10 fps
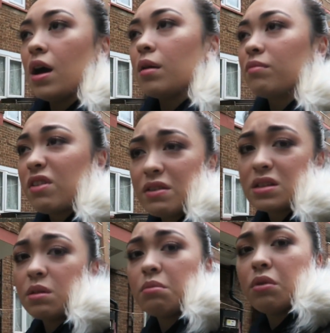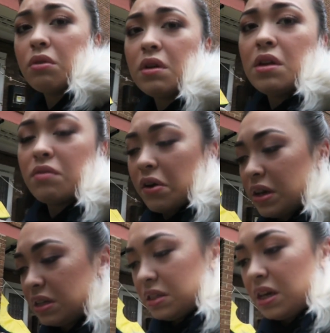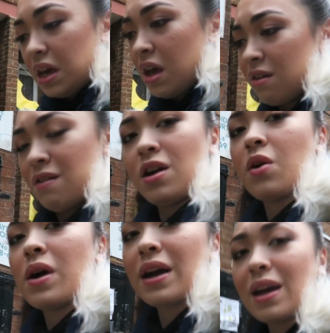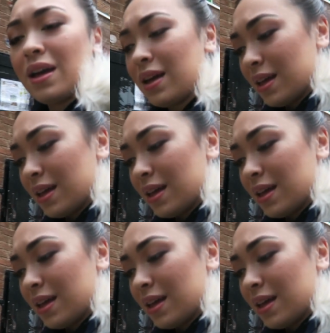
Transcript: Very simple, very easy, very quick.